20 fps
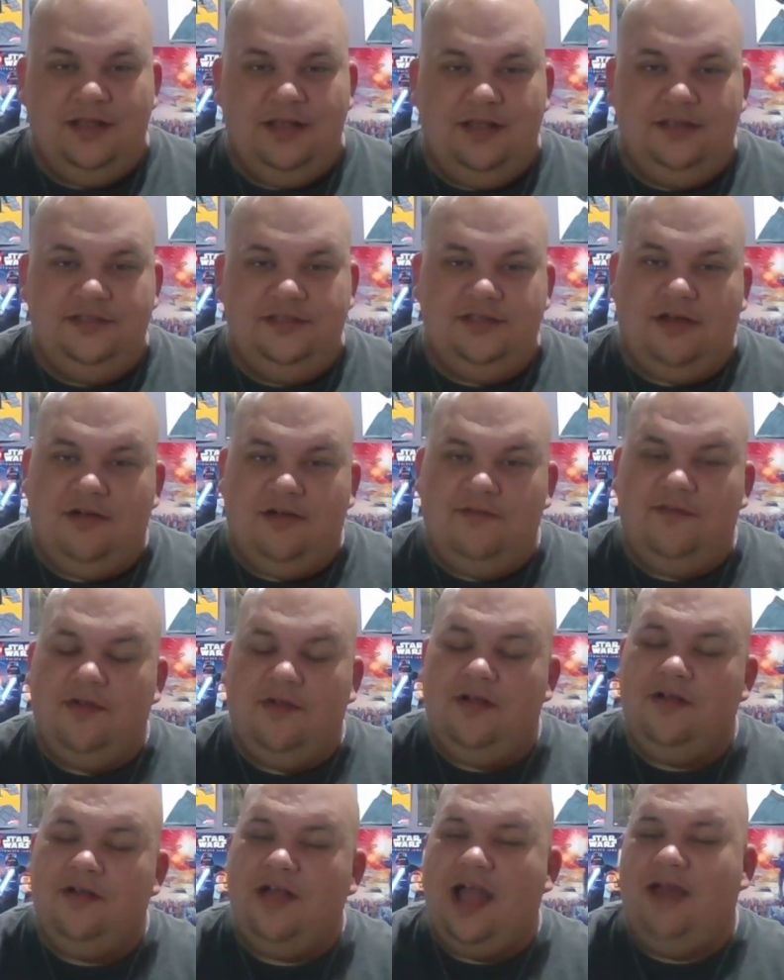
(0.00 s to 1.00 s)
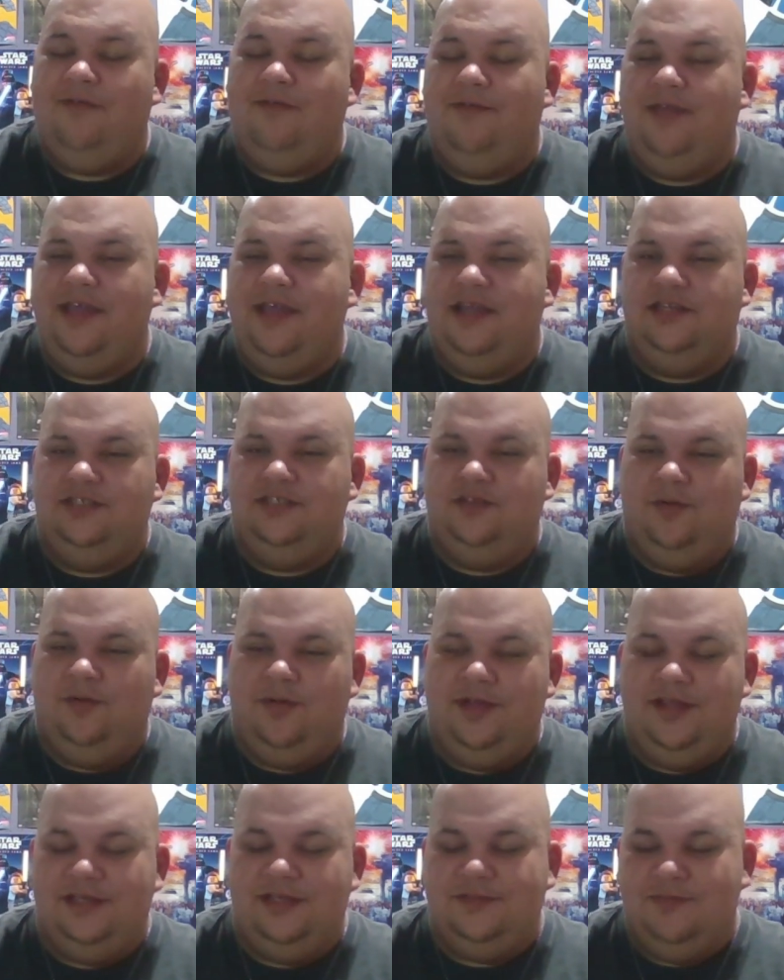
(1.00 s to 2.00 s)
so overall, I really
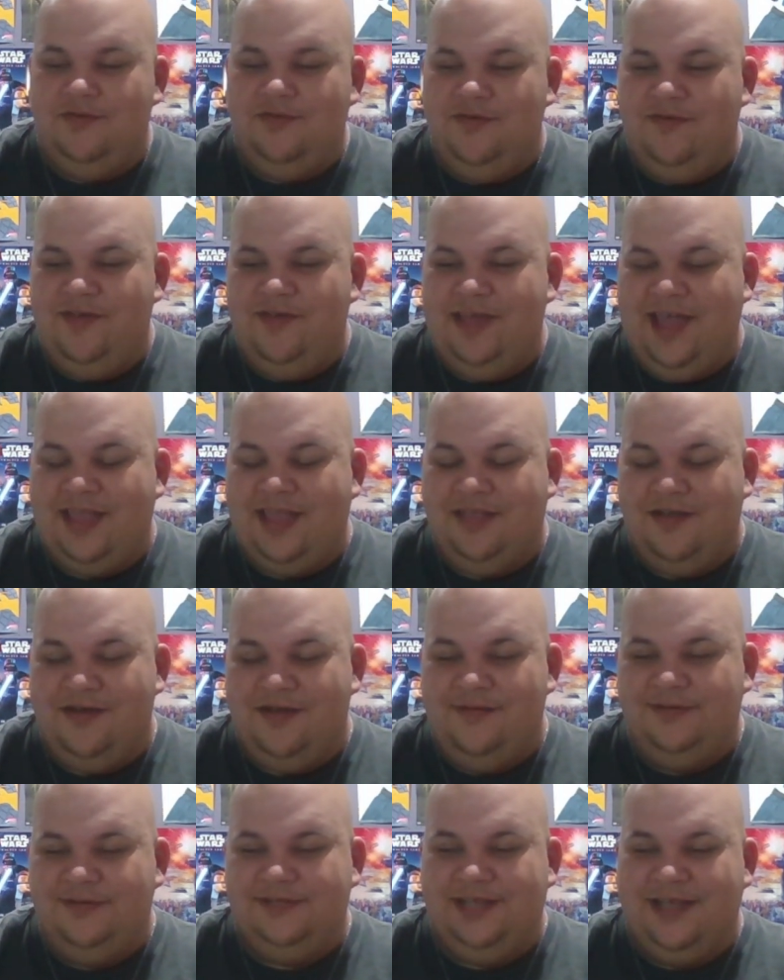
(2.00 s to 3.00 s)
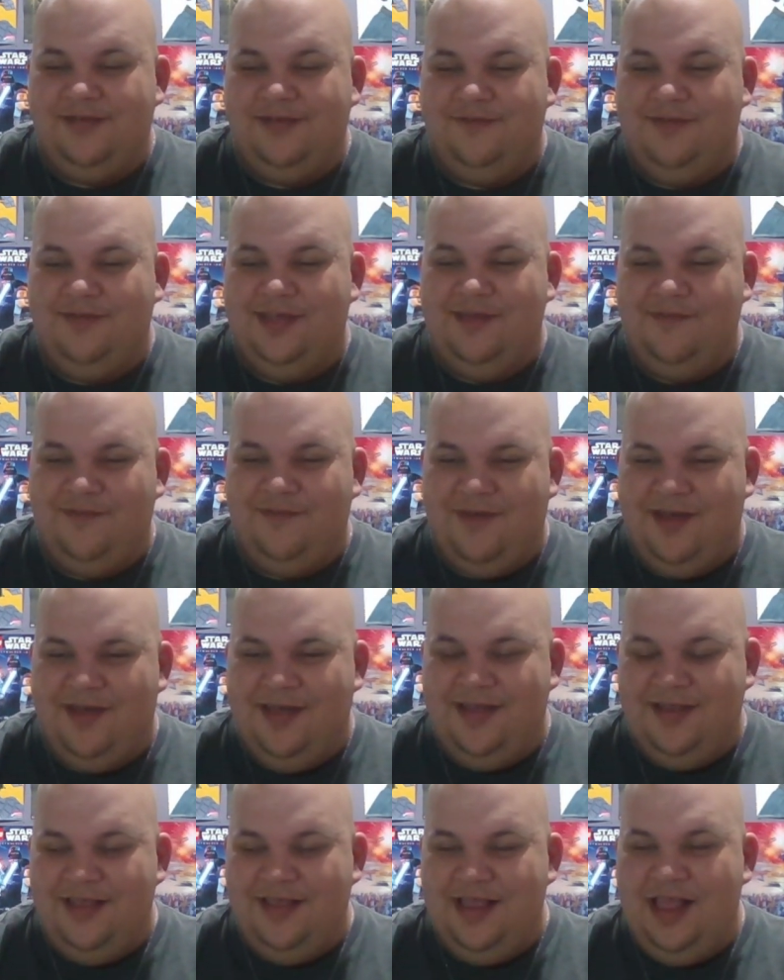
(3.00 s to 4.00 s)
enjoyed this movie. I thought it was like really
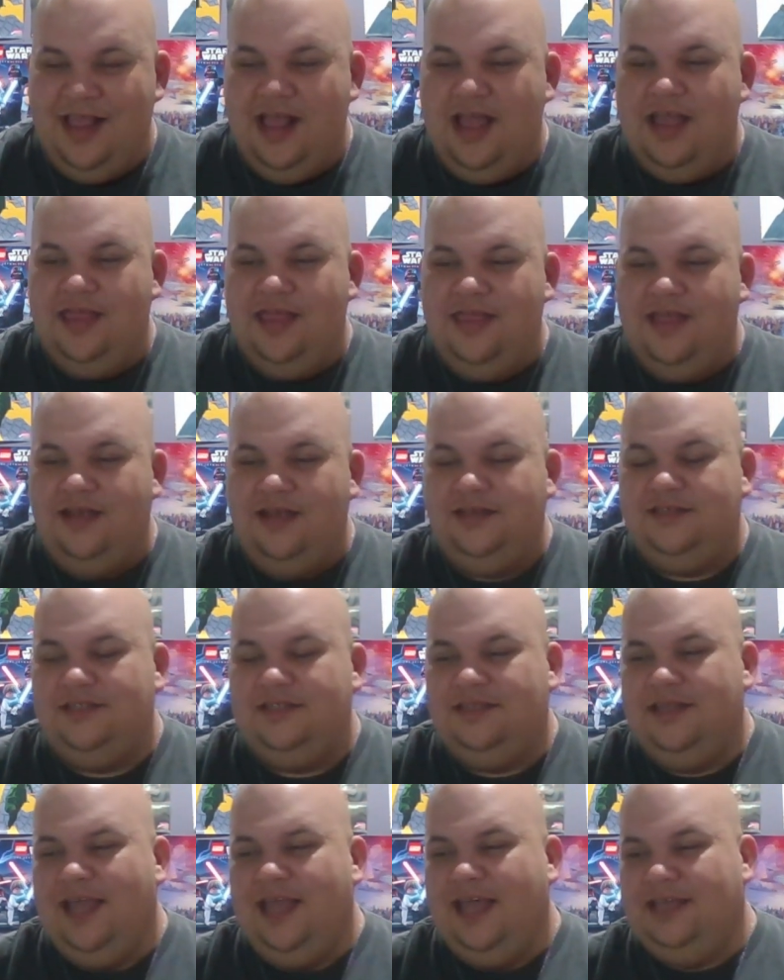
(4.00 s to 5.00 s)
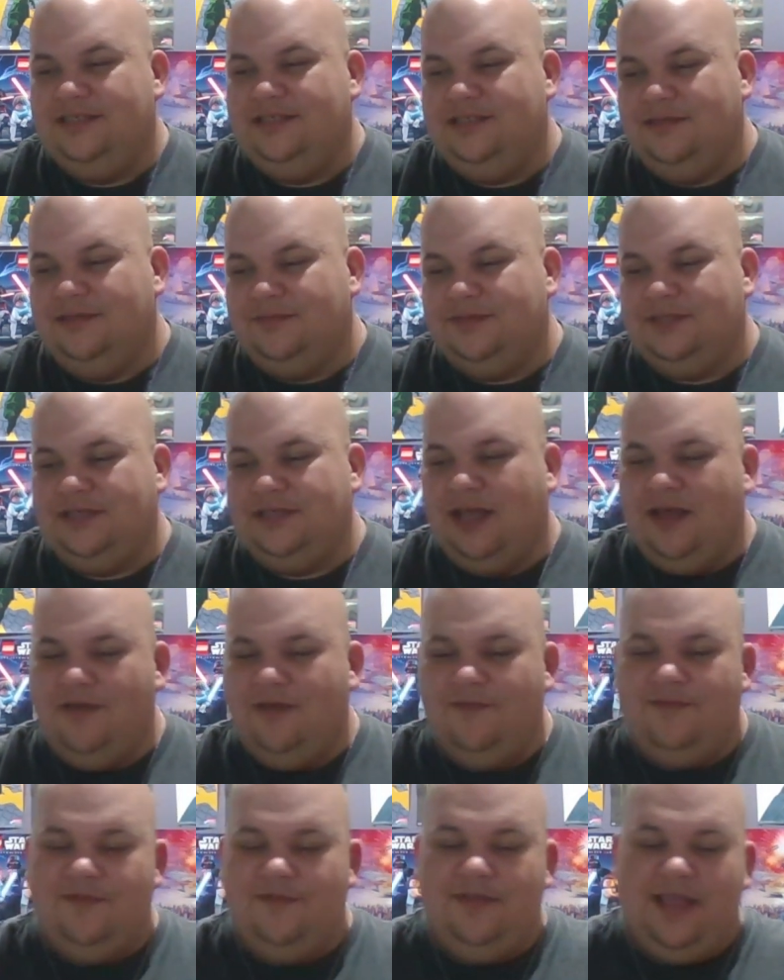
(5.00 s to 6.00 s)
fun. There's like some
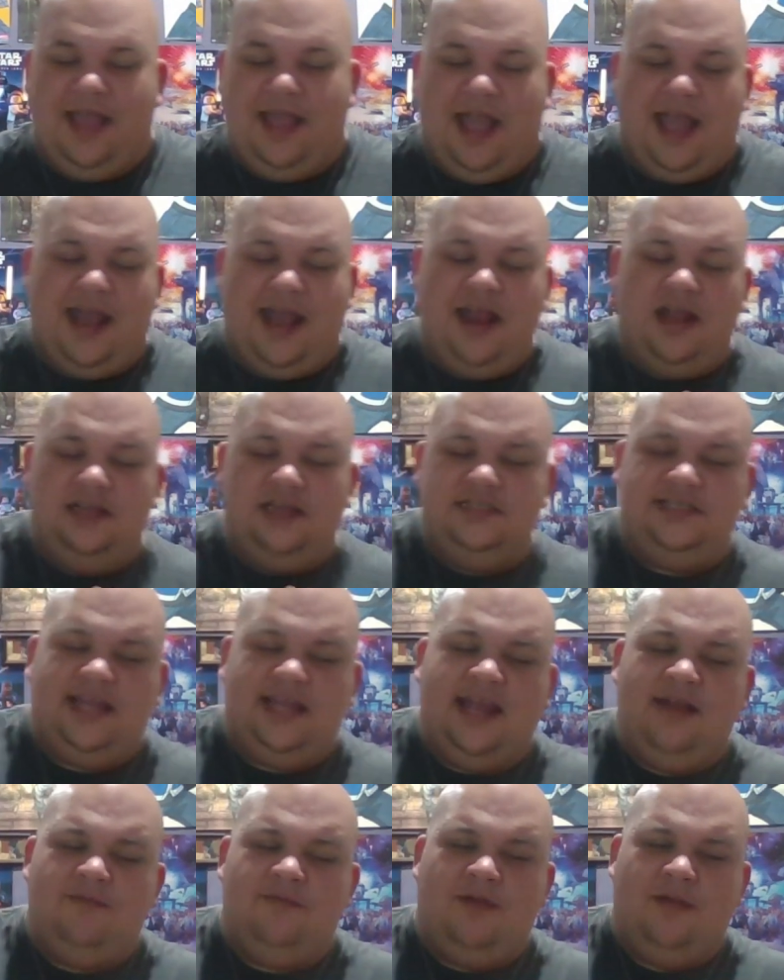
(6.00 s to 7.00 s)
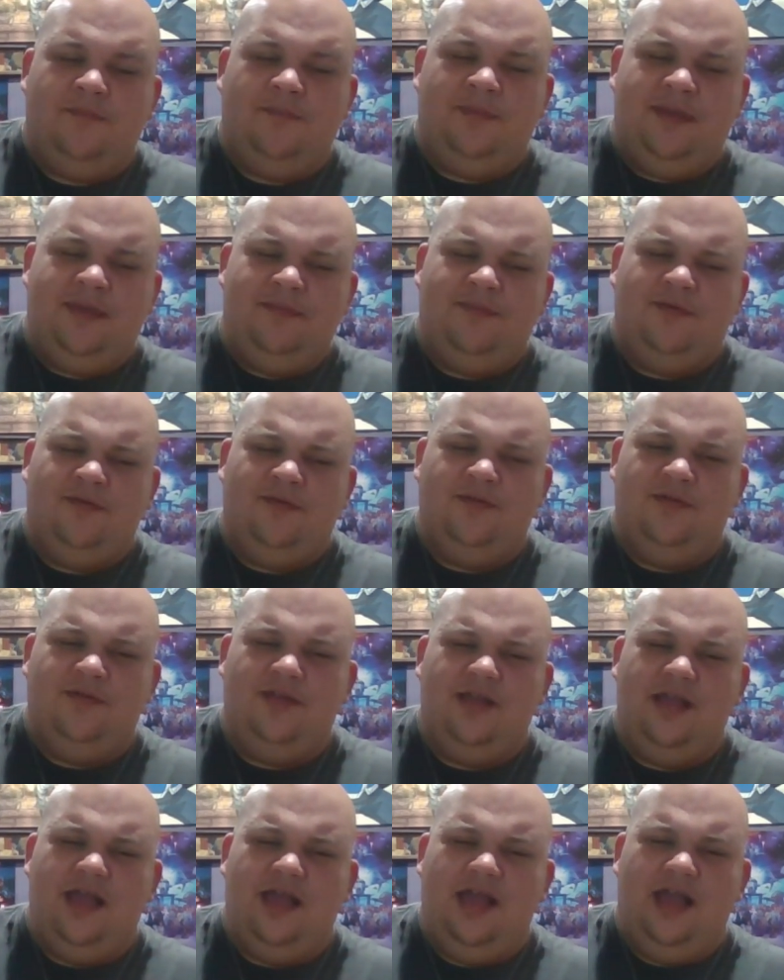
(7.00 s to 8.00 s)
stuff like I can understand why people
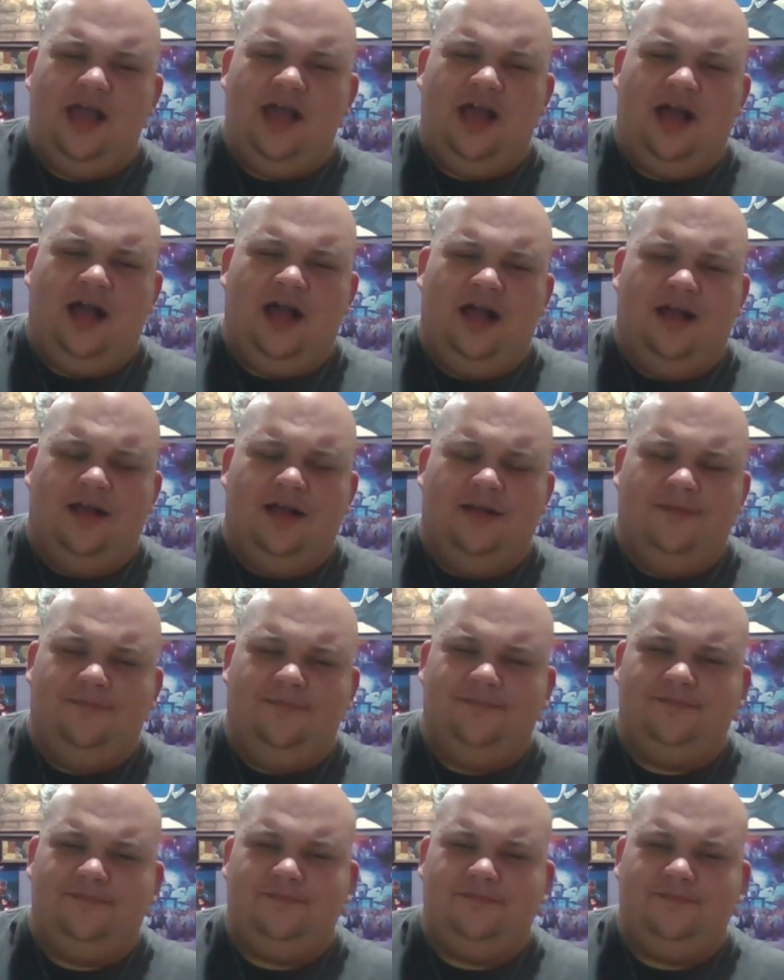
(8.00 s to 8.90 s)
um